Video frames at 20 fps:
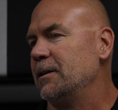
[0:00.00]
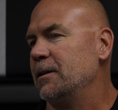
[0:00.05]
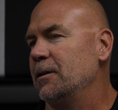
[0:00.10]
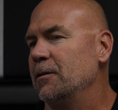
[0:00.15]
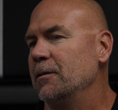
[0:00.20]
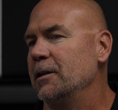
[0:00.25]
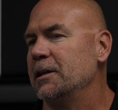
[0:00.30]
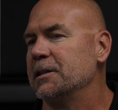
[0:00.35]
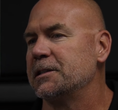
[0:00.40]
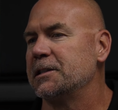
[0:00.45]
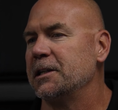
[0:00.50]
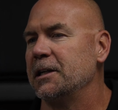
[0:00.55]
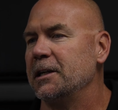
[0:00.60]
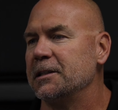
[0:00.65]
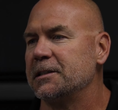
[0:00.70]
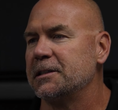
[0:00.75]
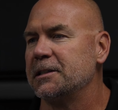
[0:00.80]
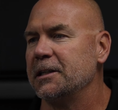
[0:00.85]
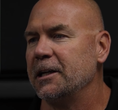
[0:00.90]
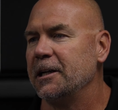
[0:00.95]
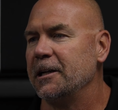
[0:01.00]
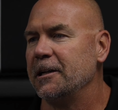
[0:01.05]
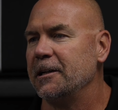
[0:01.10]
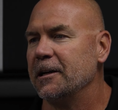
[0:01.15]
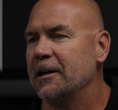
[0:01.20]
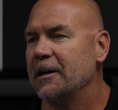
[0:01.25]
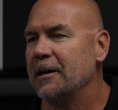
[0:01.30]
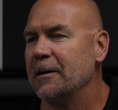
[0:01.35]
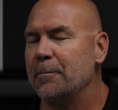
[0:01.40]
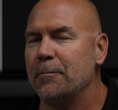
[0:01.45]
oh, let's say it's
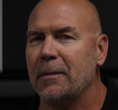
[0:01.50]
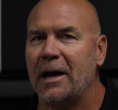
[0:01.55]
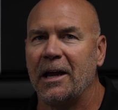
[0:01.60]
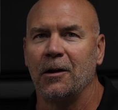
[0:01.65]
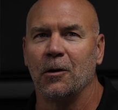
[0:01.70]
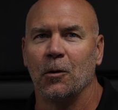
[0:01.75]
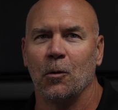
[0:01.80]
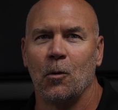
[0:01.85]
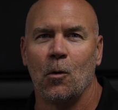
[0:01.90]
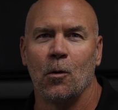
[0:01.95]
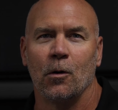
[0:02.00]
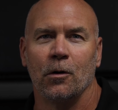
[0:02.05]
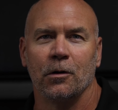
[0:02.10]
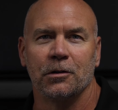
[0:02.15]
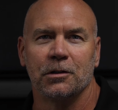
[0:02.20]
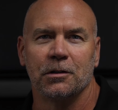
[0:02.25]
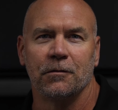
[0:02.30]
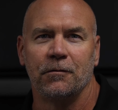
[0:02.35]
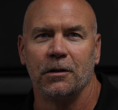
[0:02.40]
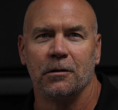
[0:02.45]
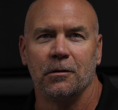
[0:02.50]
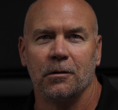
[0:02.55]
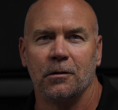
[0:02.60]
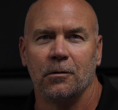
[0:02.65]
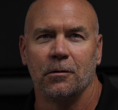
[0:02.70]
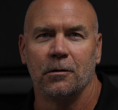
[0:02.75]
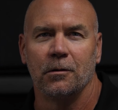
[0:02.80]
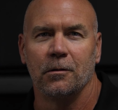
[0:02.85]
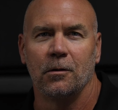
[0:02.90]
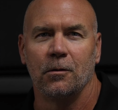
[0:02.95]
a uh, mango orange, if you're
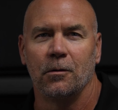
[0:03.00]
on,